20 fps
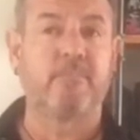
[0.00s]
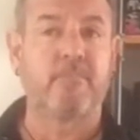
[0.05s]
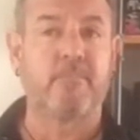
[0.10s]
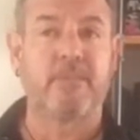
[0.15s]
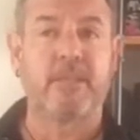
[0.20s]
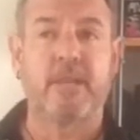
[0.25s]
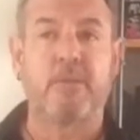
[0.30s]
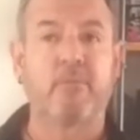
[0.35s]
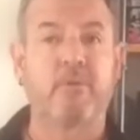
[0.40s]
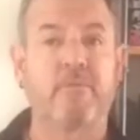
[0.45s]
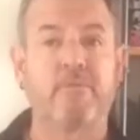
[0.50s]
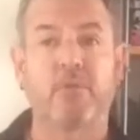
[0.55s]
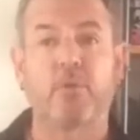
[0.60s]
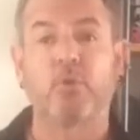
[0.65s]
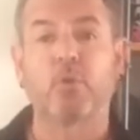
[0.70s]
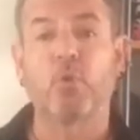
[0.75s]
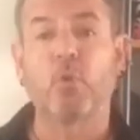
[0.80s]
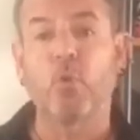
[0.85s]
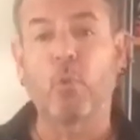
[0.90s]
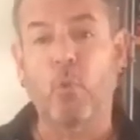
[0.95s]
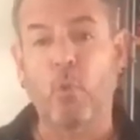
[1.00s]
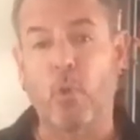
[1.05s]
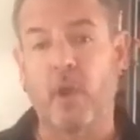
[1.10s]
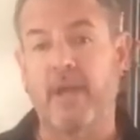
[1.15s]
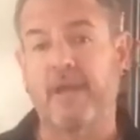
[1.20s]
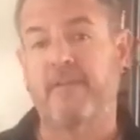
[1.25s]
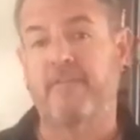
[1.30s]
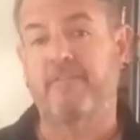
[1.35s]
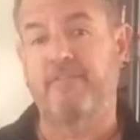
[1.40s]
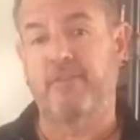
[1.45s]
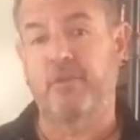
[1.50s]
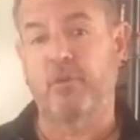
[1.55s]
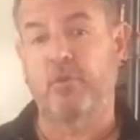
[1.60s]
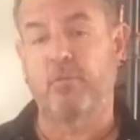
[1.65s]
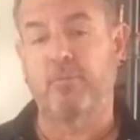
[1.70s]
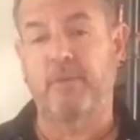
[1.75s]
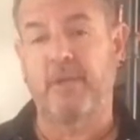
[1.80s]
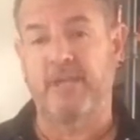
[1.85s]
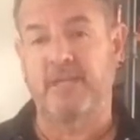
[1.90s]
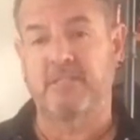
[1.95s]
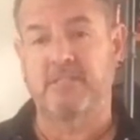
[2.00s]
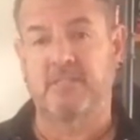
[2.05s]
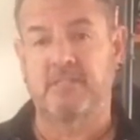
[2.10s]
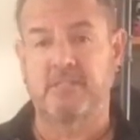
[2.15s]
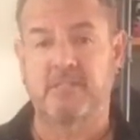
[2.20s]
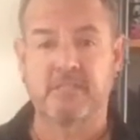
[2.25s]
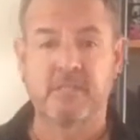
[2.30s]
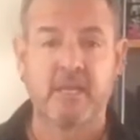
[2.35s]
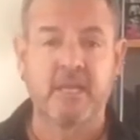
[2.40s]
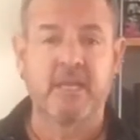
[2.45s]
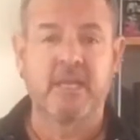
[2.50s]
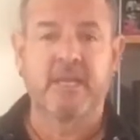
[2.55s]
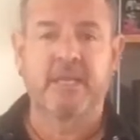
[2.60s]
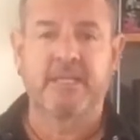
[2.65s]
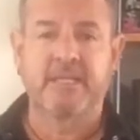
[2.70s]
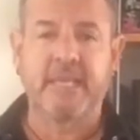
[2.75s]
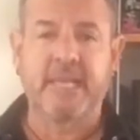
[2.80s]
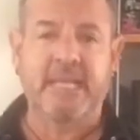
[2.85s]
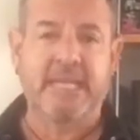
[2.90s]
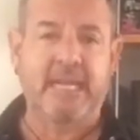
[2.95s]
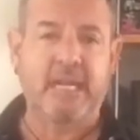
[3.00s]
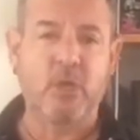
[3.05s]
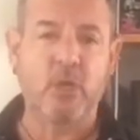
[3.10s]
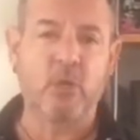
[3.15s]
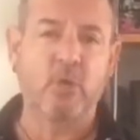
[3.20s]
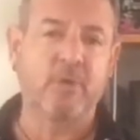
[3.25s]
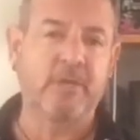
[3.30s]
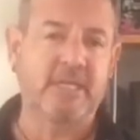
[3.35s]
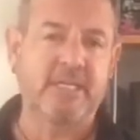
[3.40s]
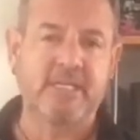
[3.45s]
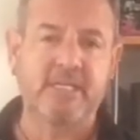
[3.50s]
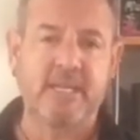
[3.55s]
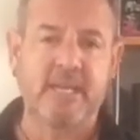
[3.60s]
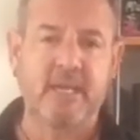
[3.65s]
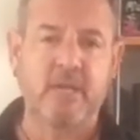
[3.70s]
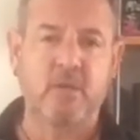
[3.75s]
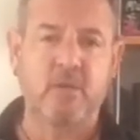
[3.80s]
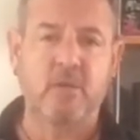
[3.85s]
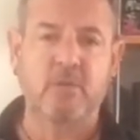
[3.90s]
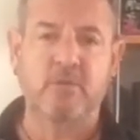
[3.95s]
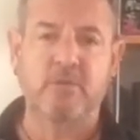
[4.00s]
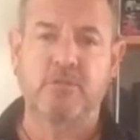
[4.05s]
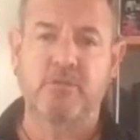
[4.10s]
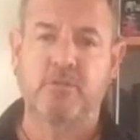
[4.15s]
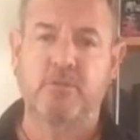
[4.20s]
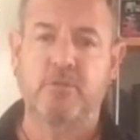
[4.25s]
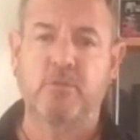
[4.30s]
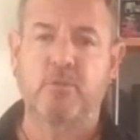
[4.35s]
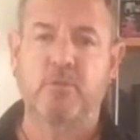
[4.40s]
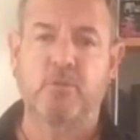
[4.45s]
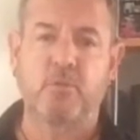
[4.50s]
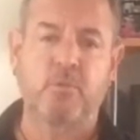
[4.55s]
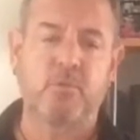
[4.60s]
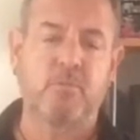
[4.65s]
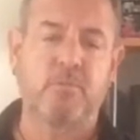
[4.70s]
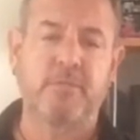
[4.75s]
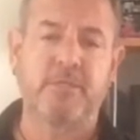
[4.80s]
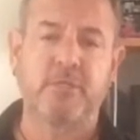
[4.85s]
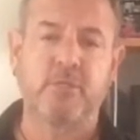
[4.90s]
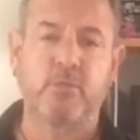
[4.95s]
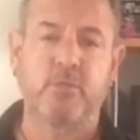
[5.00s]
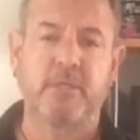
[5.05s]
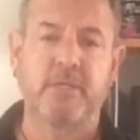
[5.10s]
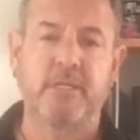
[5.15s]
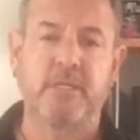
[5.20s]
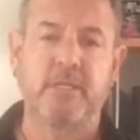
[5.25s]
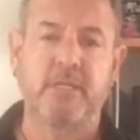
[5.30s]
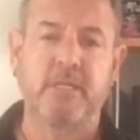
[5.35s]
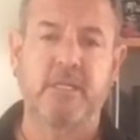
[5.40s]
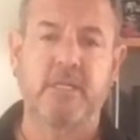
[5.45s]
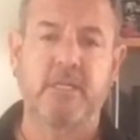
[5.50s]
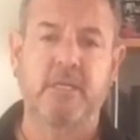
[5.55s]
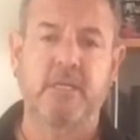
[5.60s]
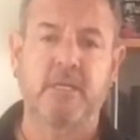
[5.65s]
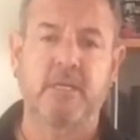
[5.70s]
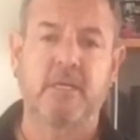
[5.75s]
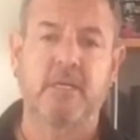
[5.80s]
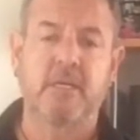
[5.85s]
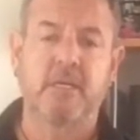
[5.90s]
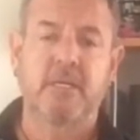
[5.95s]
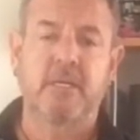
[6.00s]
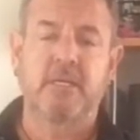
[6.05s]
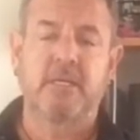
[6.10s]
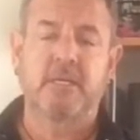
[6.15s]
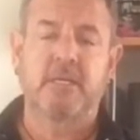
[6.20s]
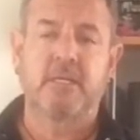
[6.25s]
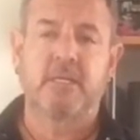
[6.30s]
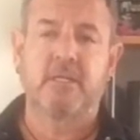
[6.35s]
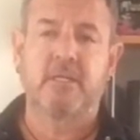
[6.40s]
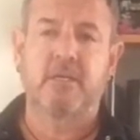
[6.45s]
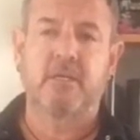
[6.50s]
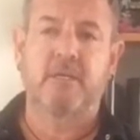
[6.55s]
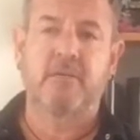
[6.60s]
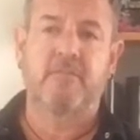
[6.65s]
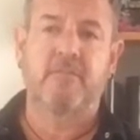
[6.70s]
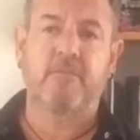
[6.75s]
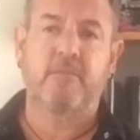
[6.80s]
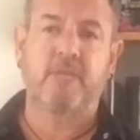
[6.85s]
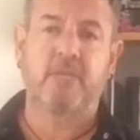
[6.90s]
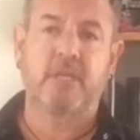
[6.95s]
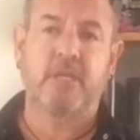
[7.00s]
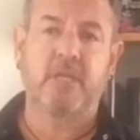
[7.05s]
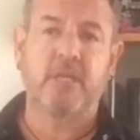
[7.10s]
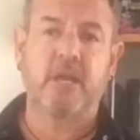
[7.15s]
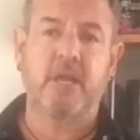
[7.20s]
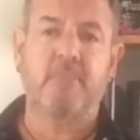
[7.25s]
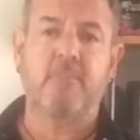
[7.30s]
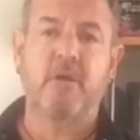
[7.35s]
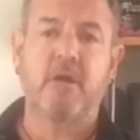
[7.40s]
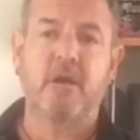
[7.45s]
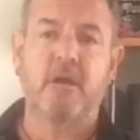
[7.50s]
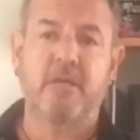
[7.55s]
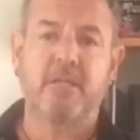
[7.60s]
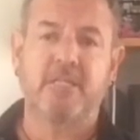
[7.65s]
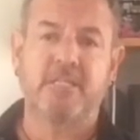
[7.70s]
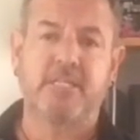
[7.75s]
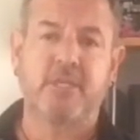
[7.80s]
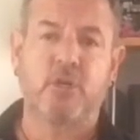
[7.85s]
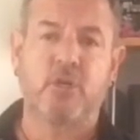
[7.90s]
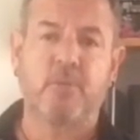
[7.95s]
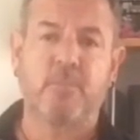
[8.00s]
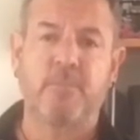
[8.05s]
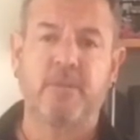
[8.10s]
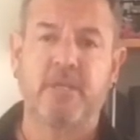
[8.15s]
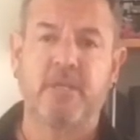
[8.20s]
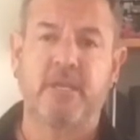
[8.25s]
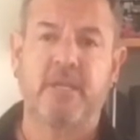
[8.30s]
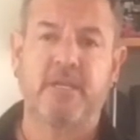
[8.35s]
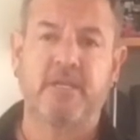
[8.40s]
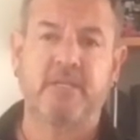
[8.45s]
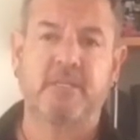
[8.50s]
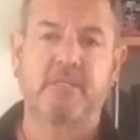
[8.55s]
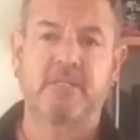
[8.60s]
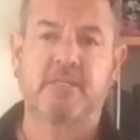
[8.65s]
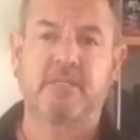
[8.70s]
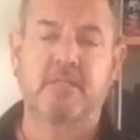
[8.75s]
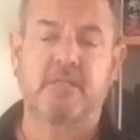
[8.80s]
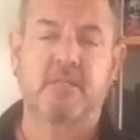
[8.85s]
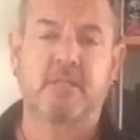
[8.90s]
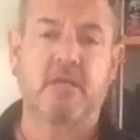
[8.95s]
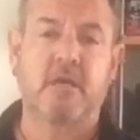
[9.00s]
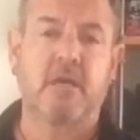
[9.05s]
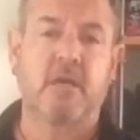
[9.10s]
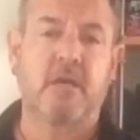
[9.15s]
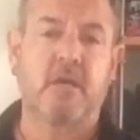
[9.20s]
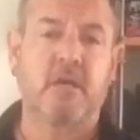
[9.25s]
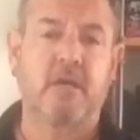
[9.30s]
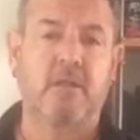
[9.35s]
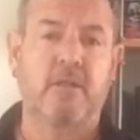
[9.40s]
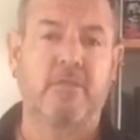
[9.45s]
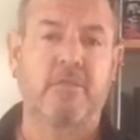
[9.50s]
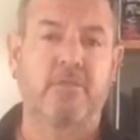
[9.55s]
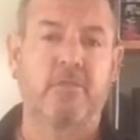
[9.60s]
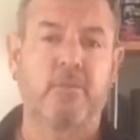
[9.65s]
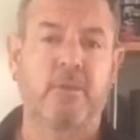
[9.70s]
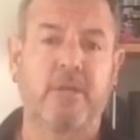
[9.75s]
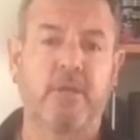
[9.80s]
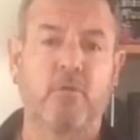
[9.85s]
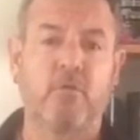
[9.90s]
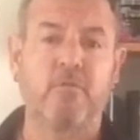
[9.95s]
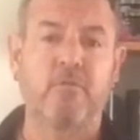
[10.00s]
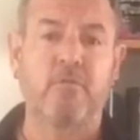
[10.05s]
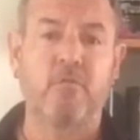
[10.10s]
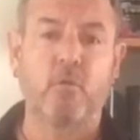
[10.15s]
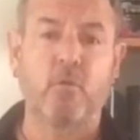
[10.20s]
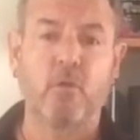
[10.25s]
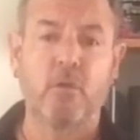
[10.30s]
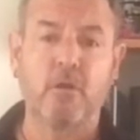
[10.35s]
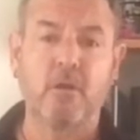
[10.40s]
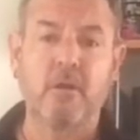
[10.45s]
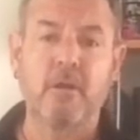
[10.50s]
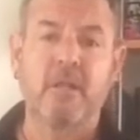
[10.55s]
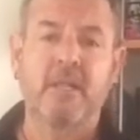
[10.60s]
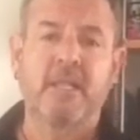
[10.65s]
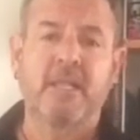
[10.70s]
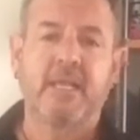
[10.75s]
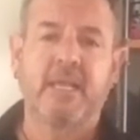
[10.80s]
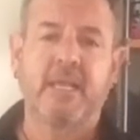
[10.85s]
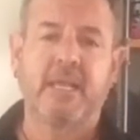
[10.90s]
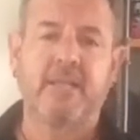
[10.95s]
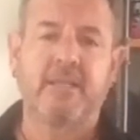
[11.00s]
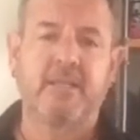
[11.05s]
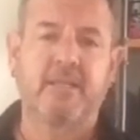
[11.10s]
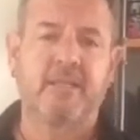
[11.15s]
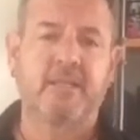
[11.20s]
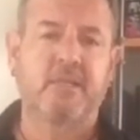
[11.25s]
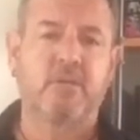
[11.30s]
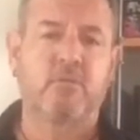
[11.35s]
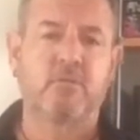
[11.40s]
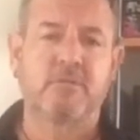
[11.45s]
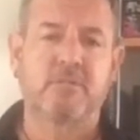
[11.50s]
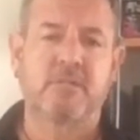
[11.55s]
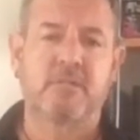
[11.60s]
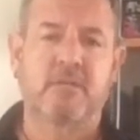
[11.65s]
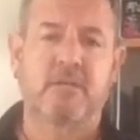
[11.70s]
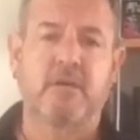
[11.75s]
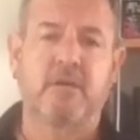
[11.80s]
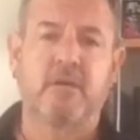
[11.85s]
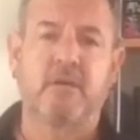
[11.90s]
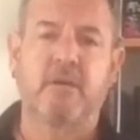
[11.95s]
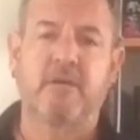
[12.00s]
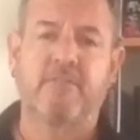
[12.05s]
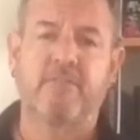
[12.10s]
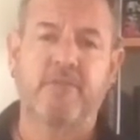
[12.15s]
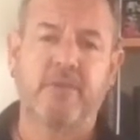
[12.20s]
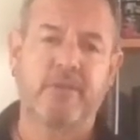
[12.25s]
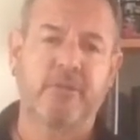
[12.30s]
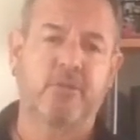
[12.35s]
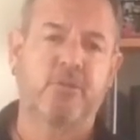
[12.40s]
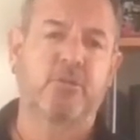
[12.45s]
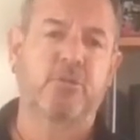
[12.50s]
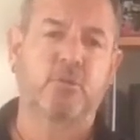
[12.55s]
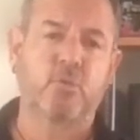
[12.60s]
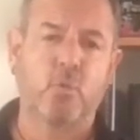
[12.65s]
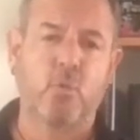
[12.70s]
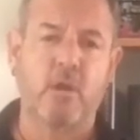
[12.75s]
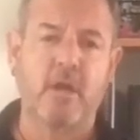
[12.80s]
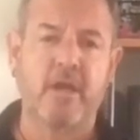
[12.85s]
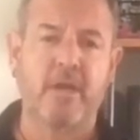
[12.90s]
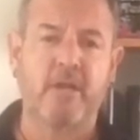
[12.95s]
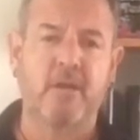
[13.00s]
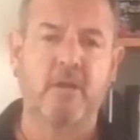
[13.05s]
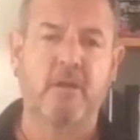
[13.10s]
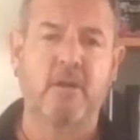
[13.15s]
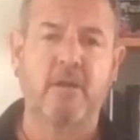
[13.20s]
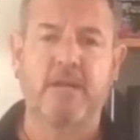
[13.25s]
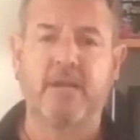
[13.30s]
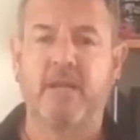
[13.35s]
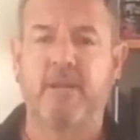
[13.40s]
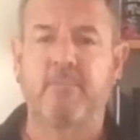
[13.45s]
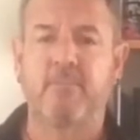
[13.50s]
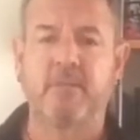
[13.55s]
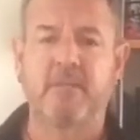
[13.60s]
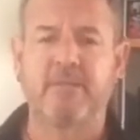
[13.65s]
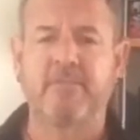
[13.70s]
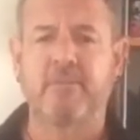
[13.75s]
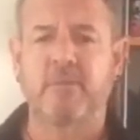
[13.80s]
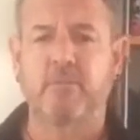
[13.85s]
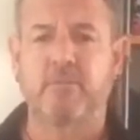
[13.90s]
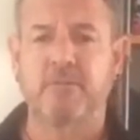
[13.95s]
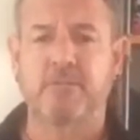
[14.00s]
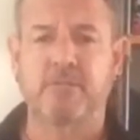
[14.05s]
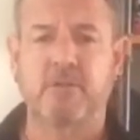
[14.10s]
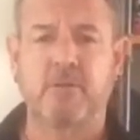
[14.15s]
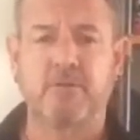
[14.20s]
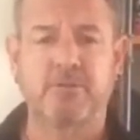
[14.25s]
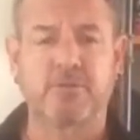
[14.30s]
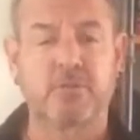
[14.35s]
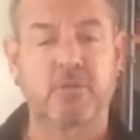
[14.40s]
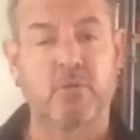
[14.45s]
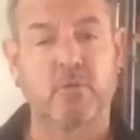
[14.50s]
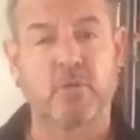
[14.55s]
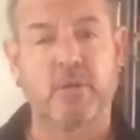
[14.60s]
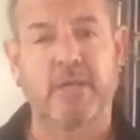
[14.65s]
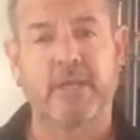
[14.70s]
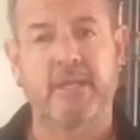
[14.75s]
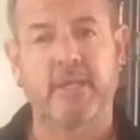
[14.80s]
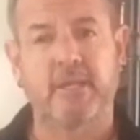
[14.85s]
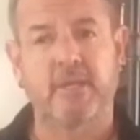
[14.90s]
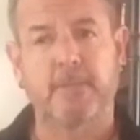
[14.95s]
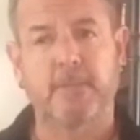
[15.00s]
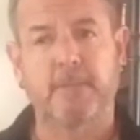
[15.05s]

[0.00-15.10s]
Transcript: reviewed quite a few basses. They narrowed it down to between the Yamaha TRBX 304, and then there was a Fender Squier, and I believe there was also a